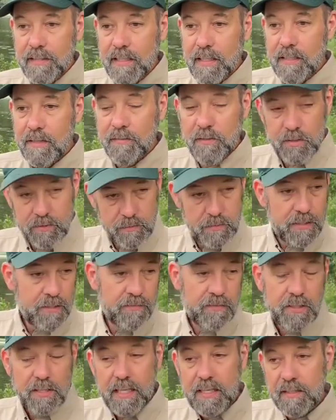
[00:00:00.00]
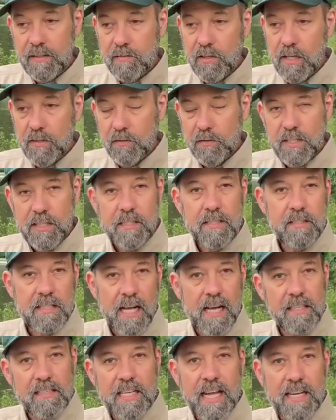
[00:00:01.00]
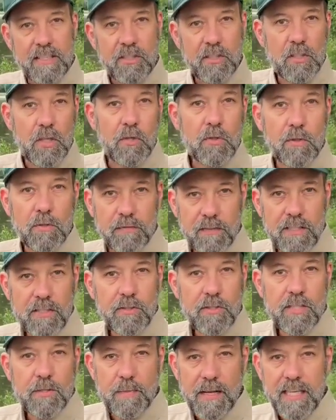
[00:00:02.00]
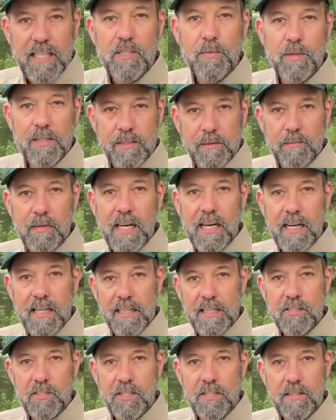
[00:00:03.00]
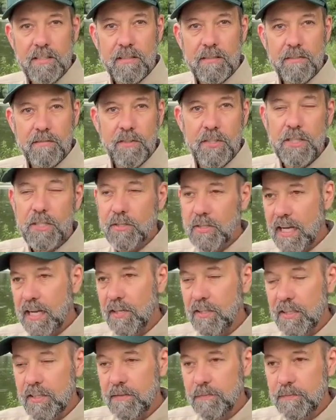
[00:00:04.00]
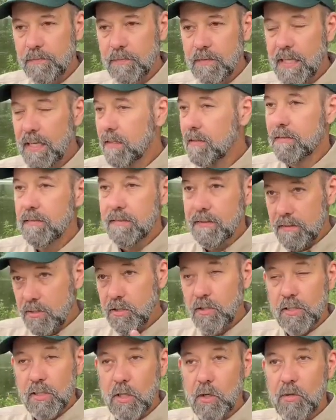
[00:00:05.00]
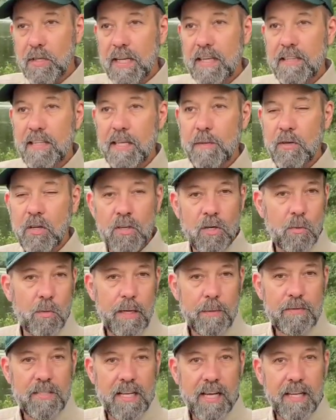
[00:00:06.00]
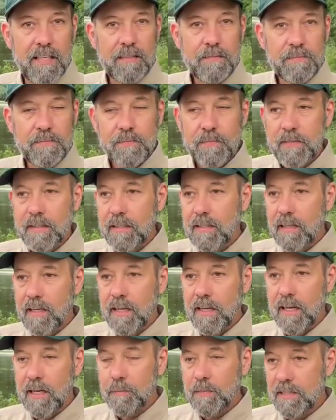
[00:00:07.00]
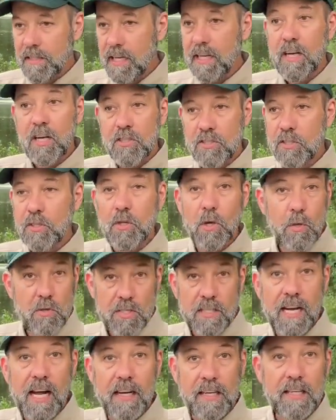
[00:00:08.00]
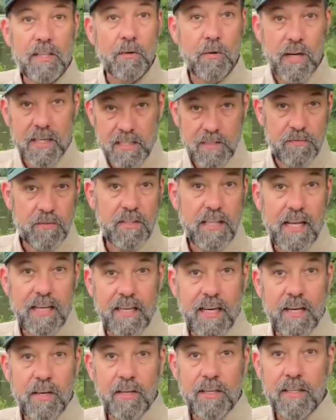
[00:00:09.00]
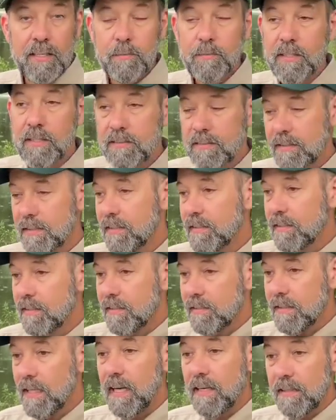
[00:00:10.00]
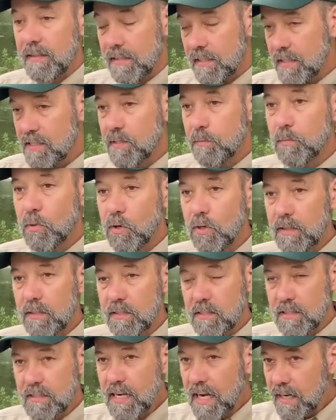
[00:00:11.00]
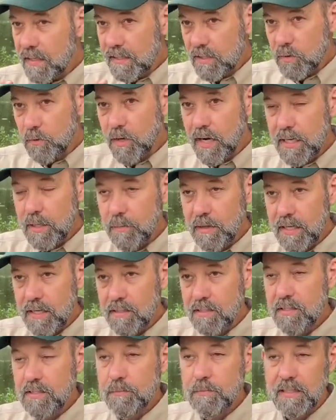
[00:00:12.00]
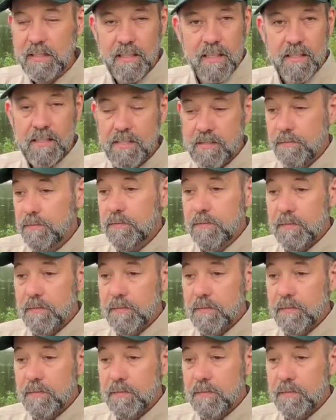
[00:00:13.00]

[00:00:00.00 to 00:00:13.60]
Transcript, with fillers: if you're if you're getting involved with this, contact your local fisheries management biologist for your county. That you can locate them on our website, uh, but they also know stocking rates for that area. But yeah, it is important to stock at the right amounts because